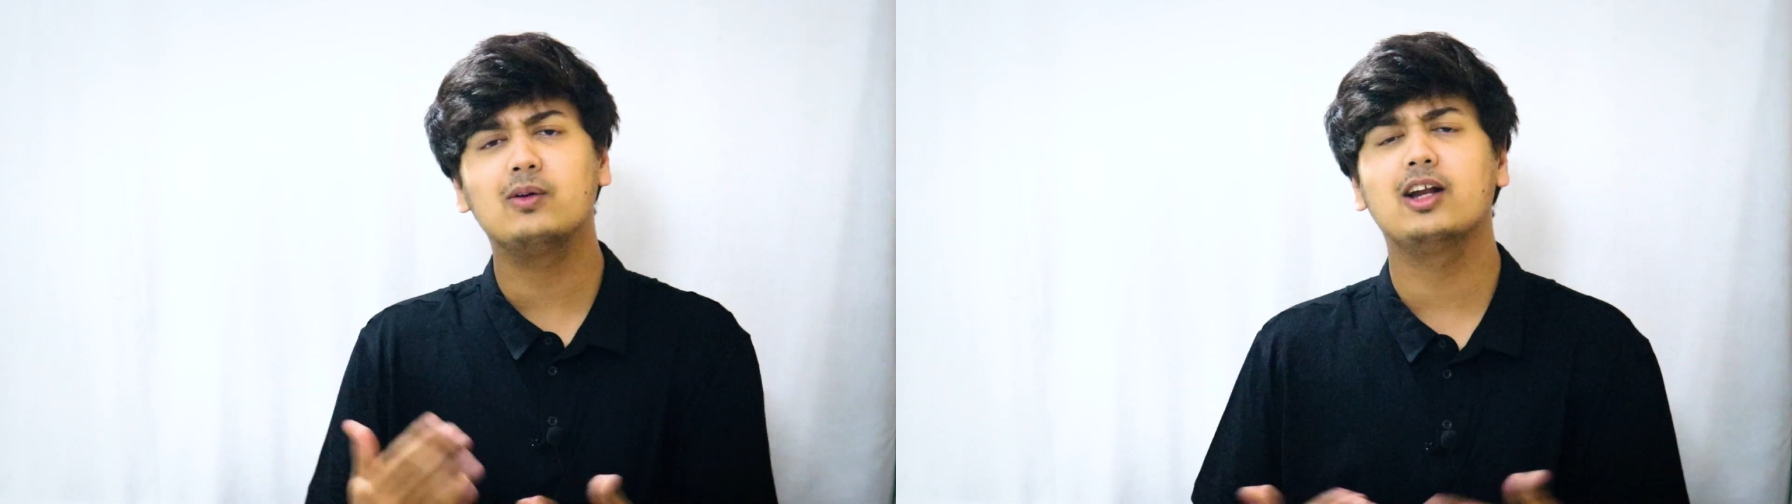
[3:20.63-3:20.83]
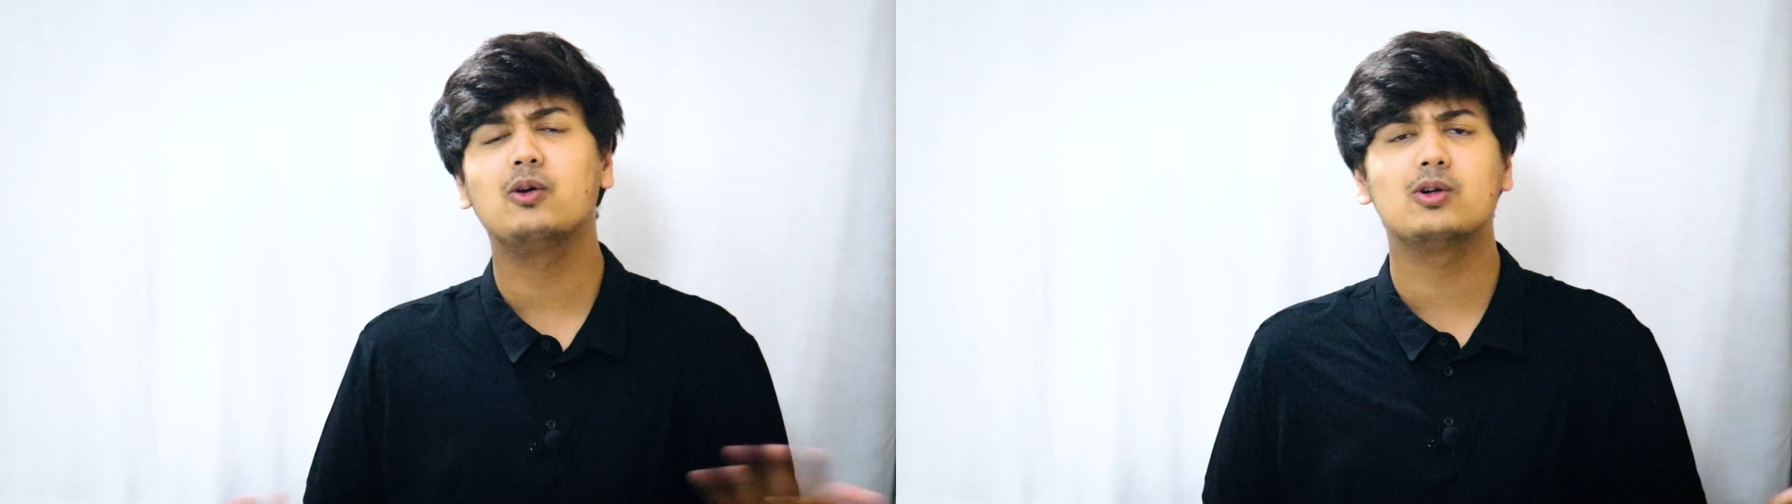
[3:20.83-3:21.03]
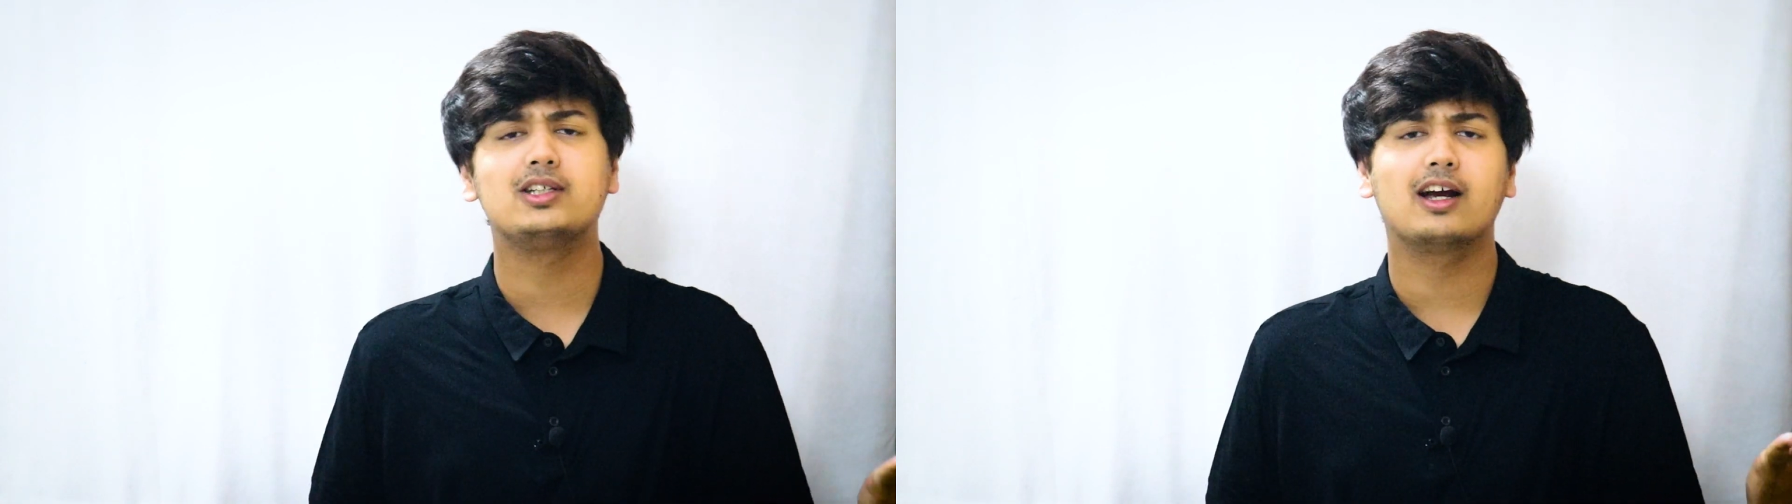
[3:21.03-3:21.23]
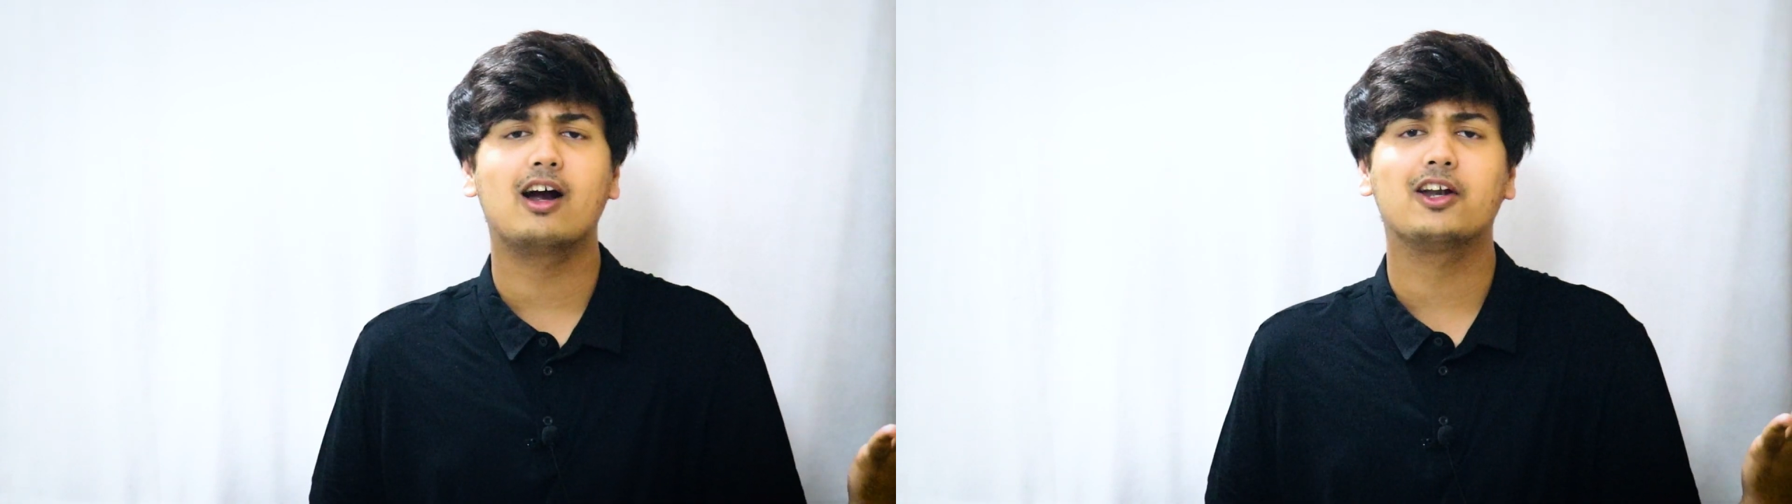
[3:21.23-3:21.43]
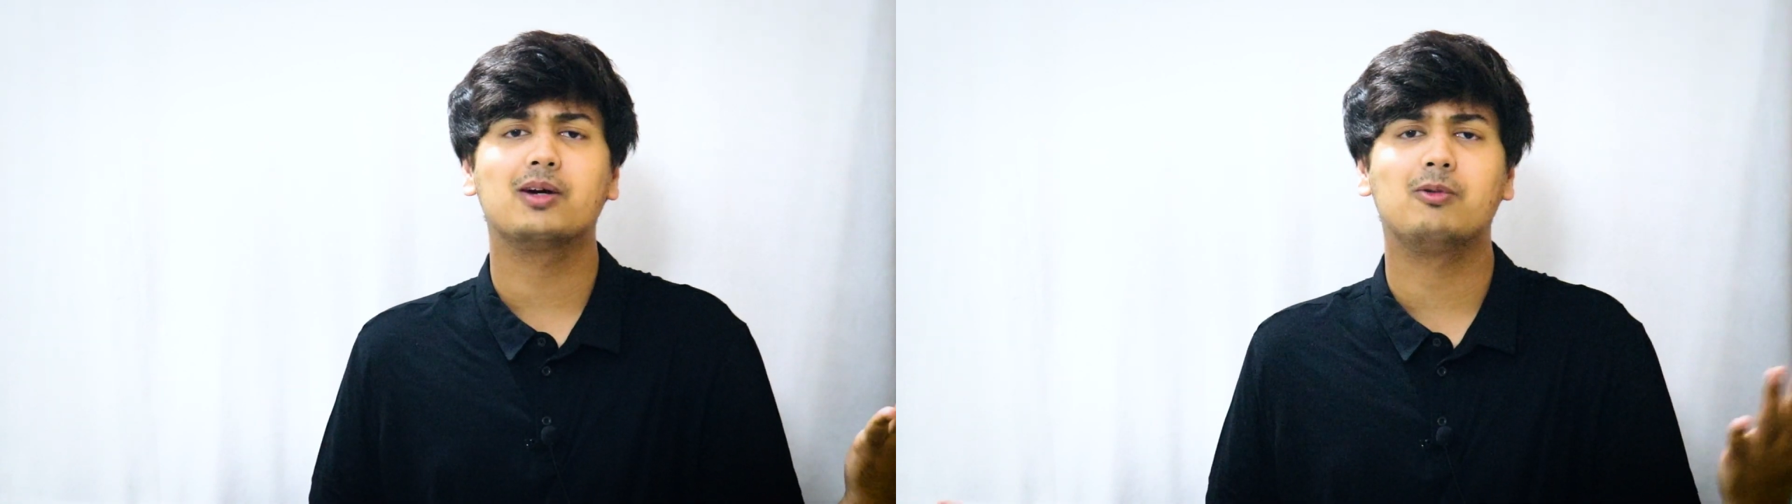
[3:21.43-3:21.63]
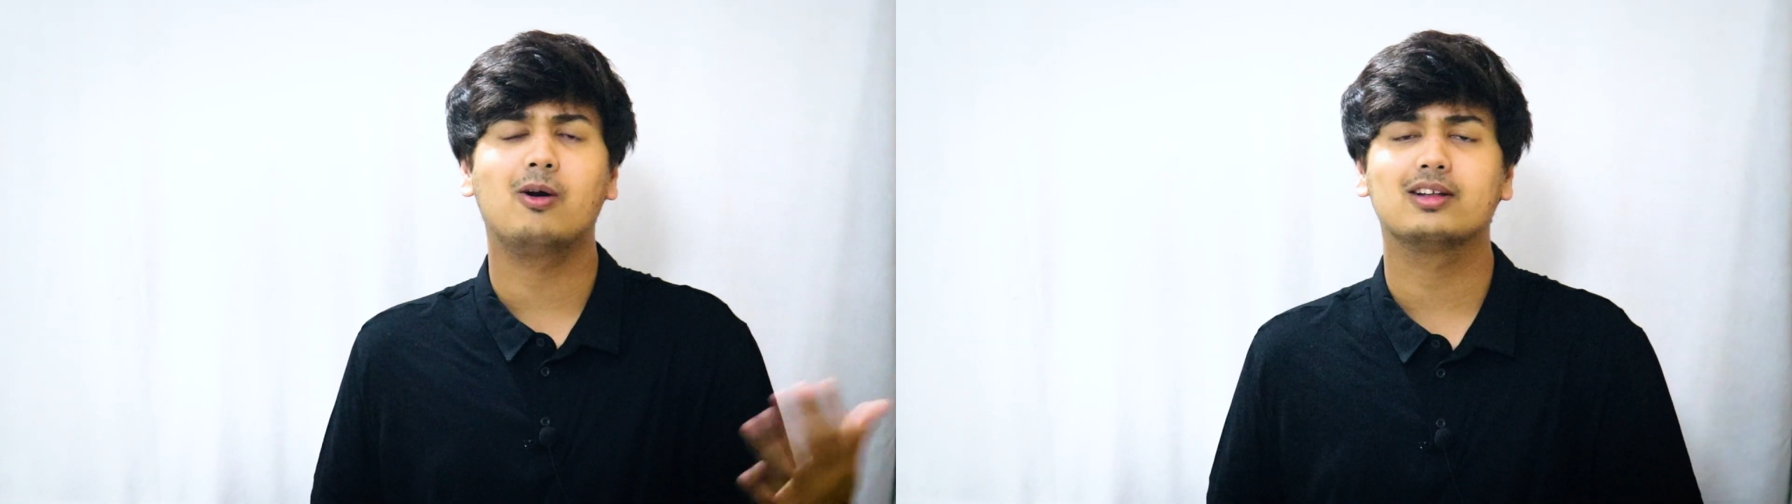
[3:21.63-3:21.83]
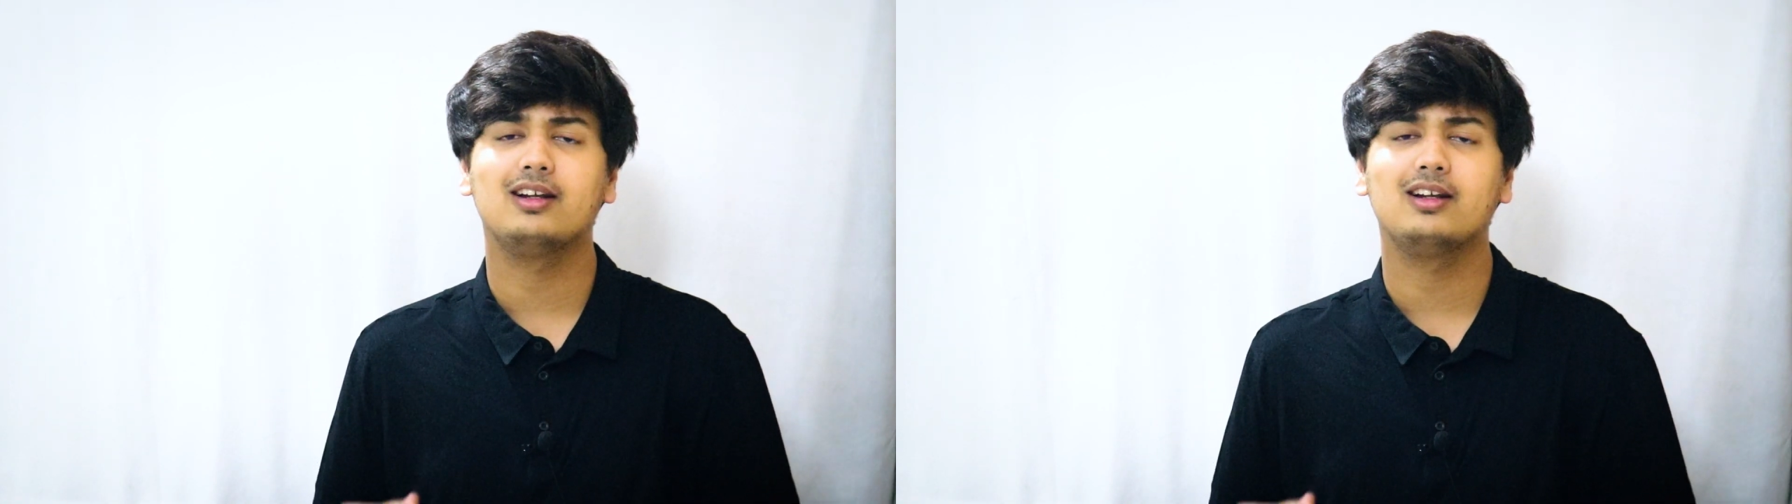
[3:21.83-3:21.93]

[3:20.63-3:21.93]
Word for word: you can go check out our blog.